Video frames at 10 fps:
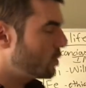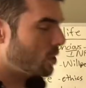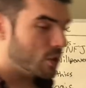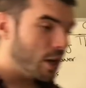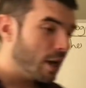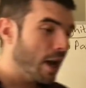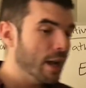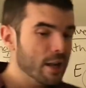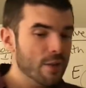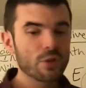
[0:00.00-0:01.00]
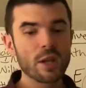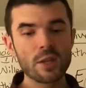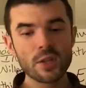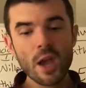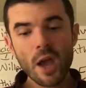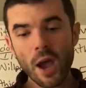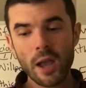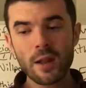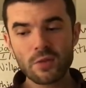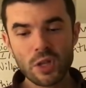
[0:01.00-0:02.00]
just like INFJs,
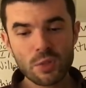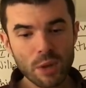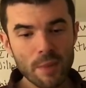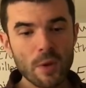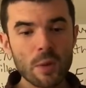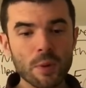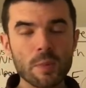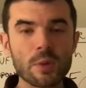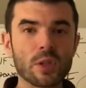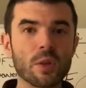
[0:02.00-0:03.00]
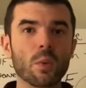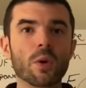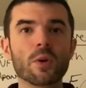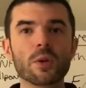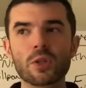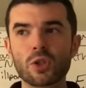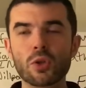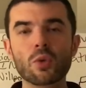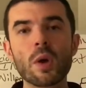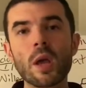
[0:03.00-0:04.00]
INFJ's primary purpose in the world is
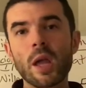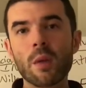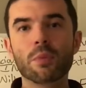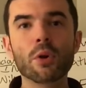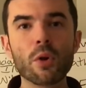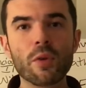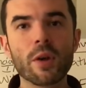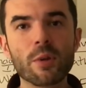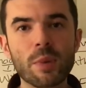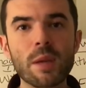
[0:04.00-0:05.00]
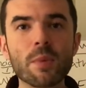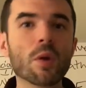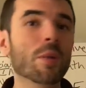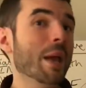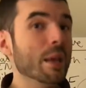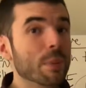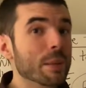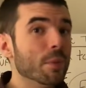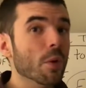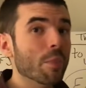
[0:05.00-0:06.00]
to improve other people and make
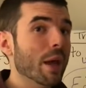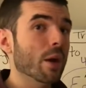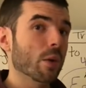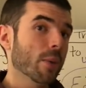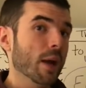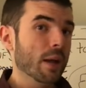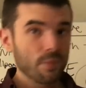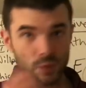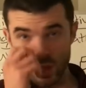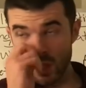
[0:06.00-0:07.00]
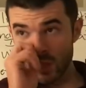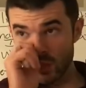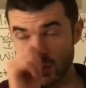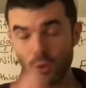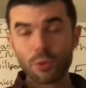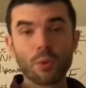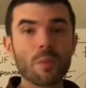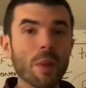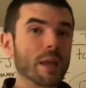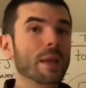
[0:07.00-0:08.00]
people better, right? So through
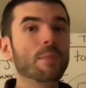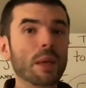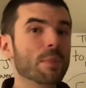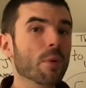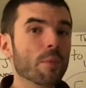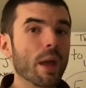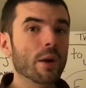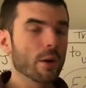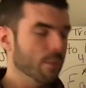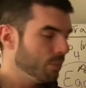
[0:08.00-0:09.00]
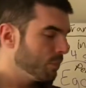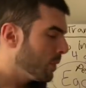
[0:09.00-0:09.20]
making people better,